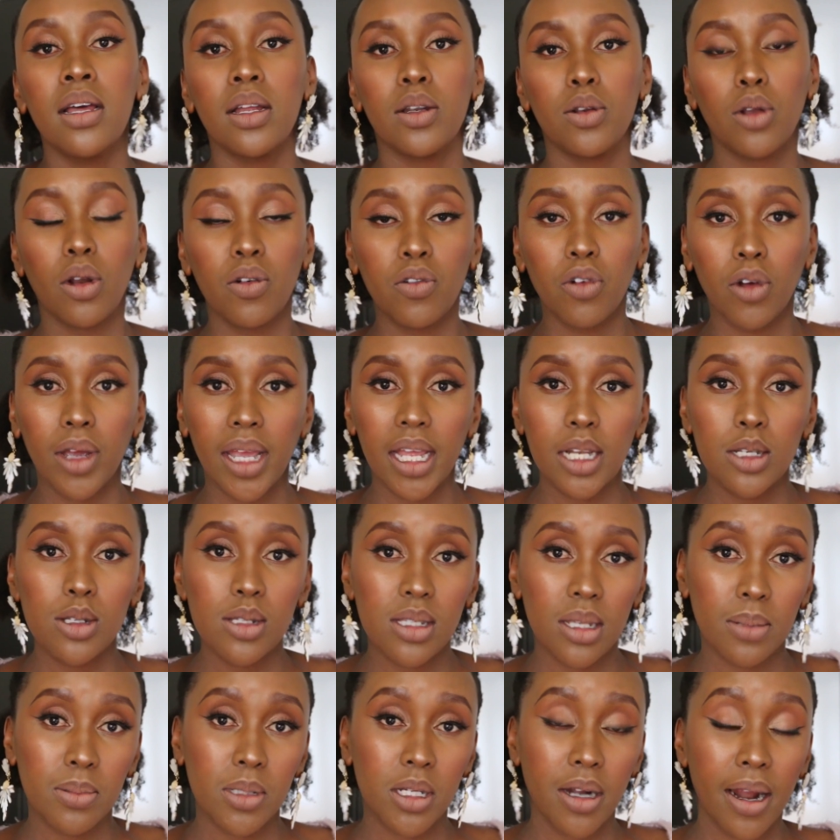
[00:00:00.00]
Don't forget to
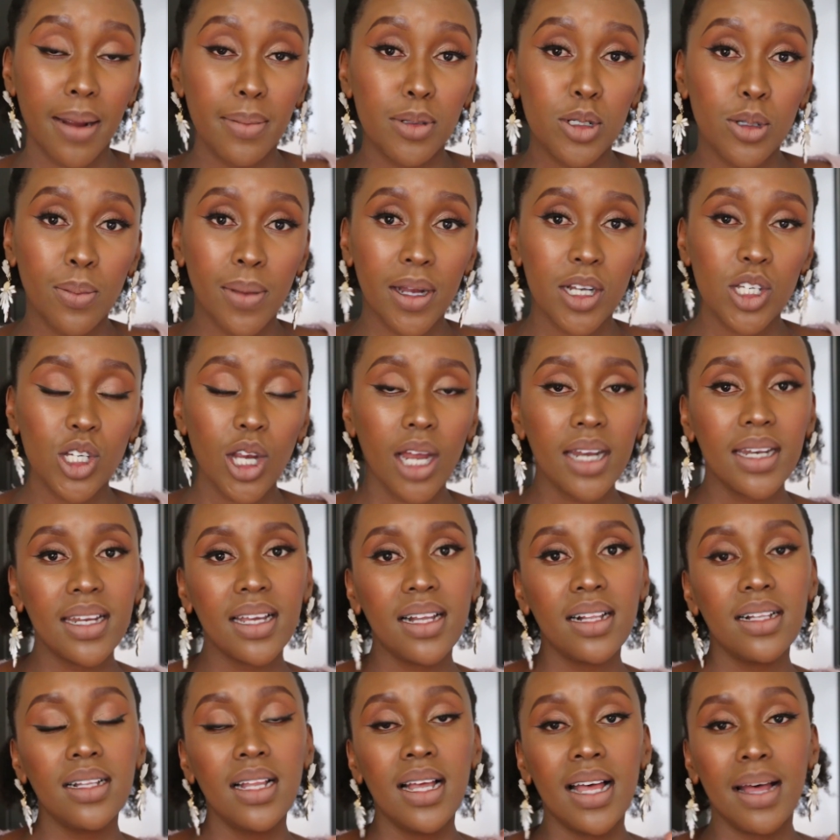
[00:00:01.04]
subscribe to my
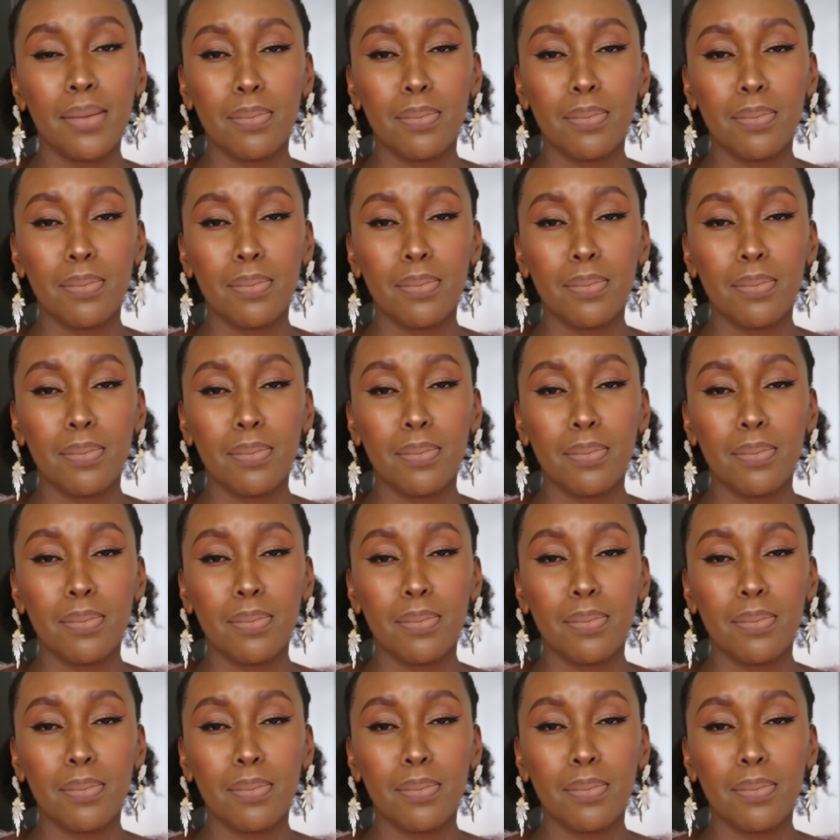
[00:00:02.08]
channel.